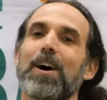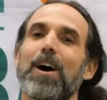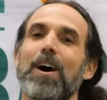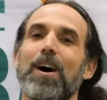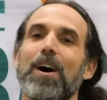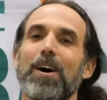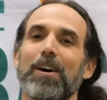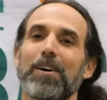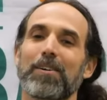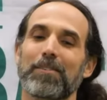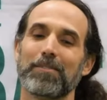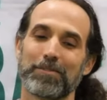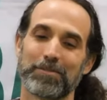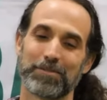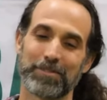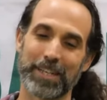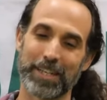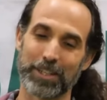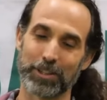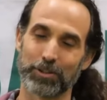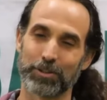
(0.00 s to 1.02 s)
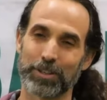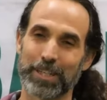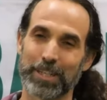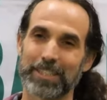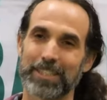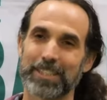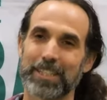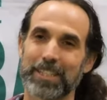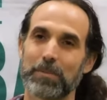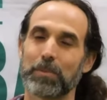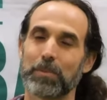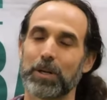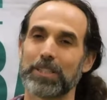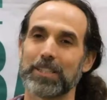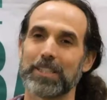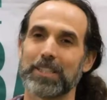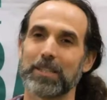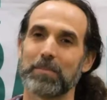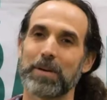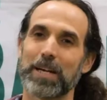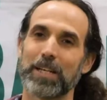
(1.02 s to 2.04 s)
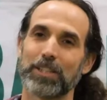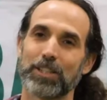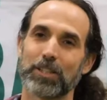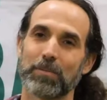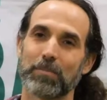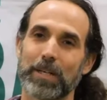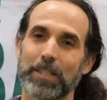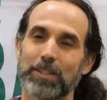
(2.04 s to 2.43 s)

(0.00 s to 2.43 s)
of interest and participation